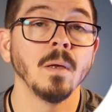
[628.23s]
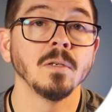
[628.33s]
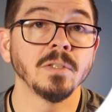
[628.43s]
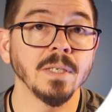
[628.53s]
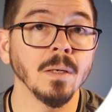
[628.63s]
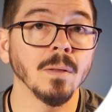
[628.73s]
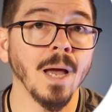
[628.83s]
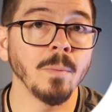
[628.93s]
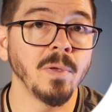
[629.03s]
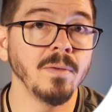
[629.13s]
single
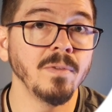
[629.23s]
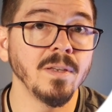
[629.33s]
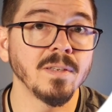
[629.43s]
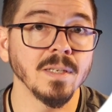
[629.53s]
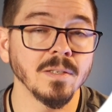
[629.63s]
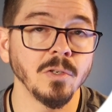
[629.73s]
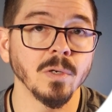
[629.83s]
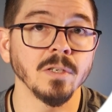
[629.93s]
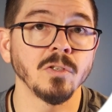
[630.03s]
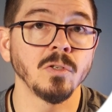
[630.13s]
IPv6
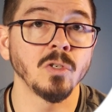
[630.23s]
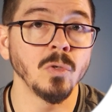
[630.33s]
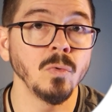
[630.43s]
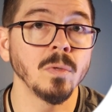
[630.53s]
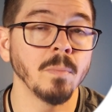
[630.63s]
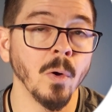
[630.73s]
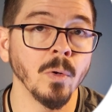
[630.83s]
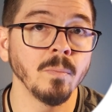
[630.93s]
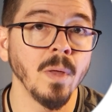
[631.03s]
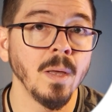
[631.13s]
address to the
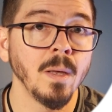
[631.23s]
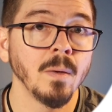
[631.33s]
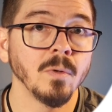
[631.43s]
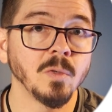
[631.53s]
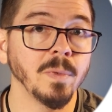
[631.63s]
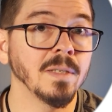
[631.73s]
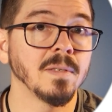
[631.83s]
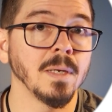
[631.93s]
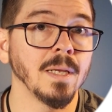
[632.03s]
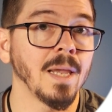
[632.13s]
modem, which means
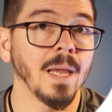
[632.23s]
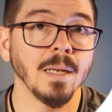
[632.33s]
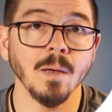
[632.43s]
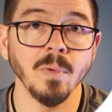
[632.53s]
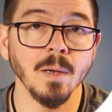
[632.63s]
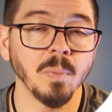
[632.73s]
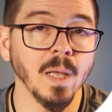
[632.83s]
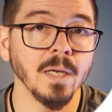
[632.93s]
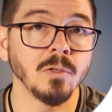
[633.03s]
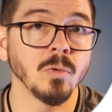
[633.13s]
that it cannot be
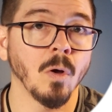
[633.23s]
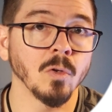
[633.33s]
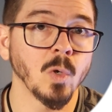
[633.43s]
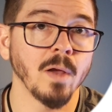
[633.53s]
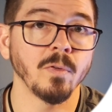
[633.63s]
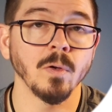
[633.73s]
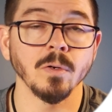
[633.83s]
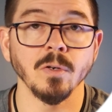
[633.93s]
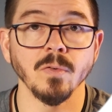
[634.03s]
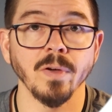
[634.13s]
applied to all traffic
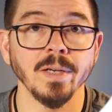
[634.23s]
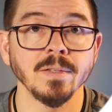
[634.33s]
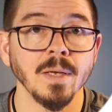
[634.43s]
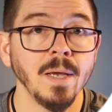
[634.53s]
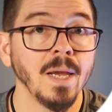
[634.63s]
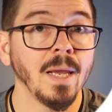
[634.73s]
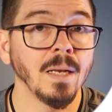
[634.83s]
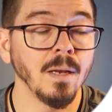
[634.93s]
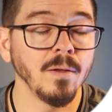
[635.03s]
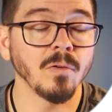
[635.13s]
on your device,
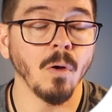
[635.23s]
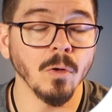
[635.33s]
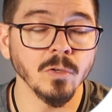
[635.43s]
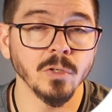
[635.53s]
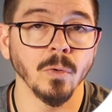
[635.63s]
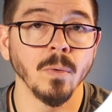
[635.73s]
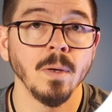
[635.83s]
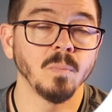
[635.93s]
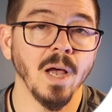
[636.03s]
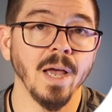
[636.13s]
and it is also
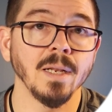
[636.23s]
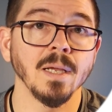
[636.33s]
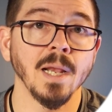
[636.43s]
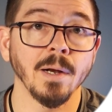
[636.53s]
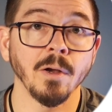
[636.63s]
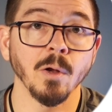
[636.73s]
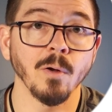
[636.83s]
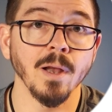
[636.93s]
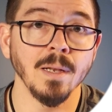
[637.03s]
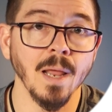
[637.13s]
behind a
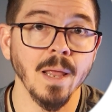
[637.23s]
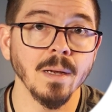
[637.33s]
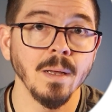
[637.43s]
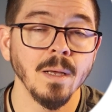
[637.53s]
carrier-grade NAT,